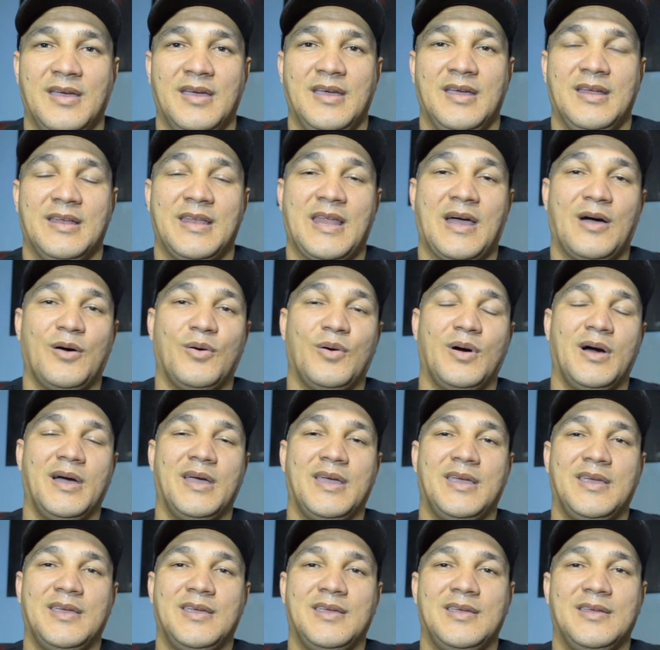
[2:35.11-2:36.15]
Now
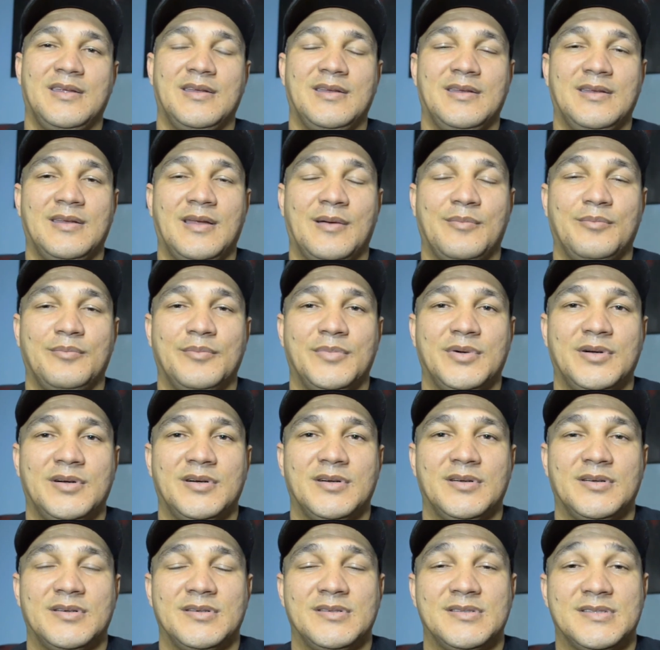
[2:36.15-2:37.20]
a
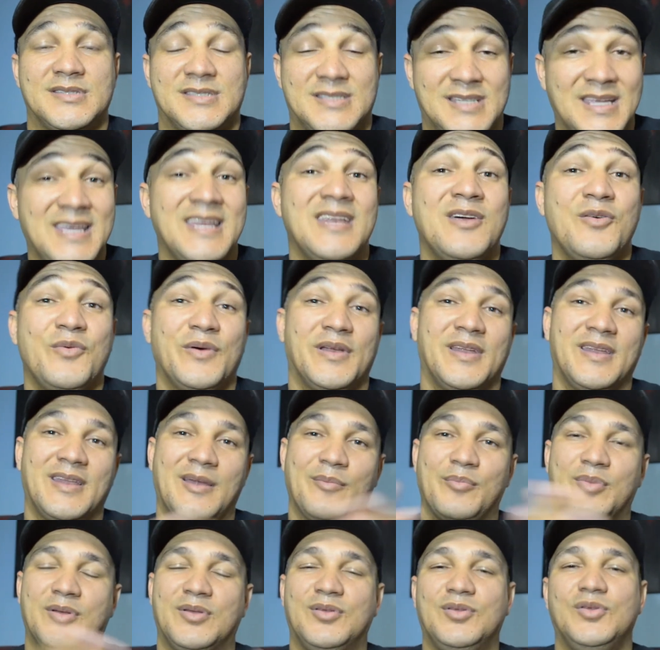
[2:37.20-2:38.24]
number 0 and a
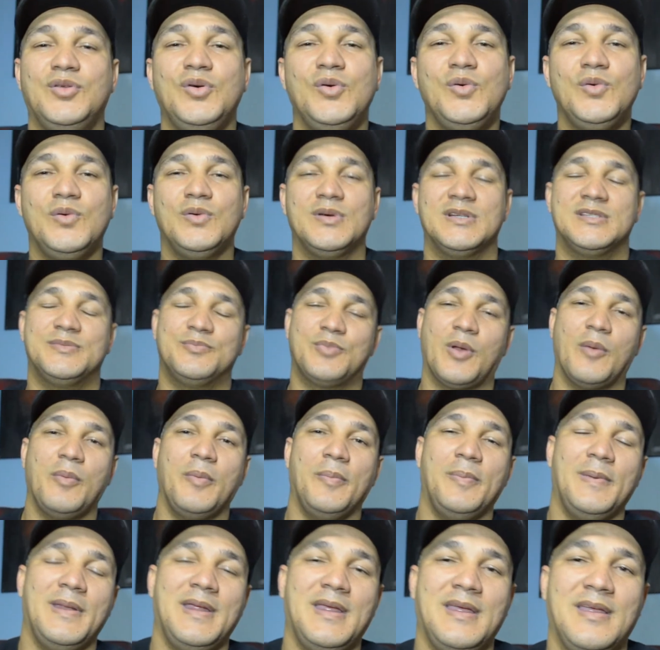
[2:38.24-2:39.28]
number 2 is
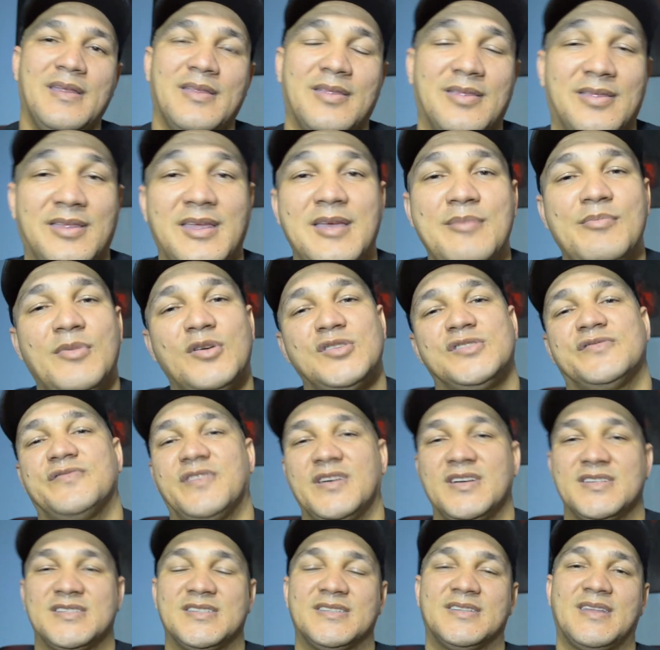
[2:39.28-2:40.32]
probably the most
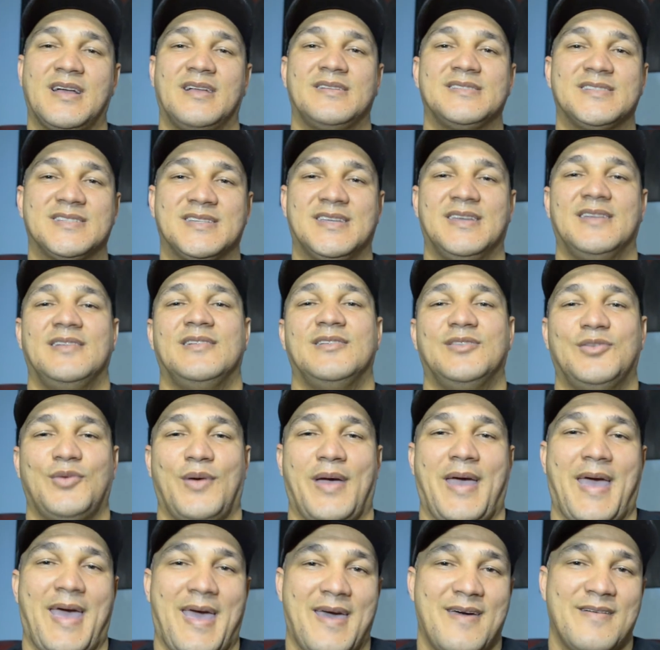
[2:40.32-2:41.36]
versatile skill to
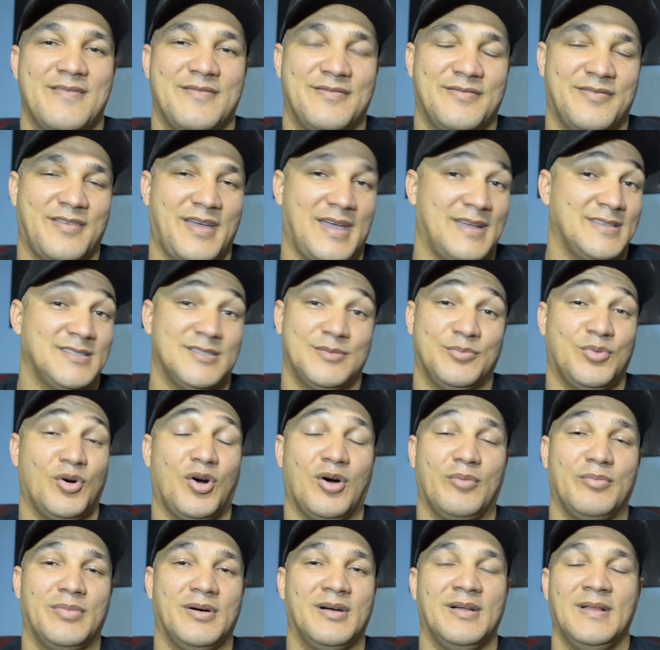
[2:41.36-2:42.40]
have as a
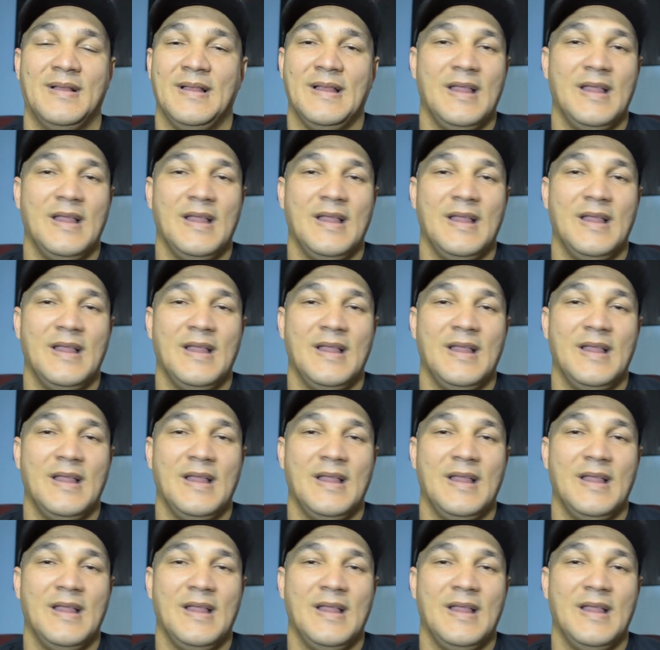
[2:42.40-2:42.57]
barber.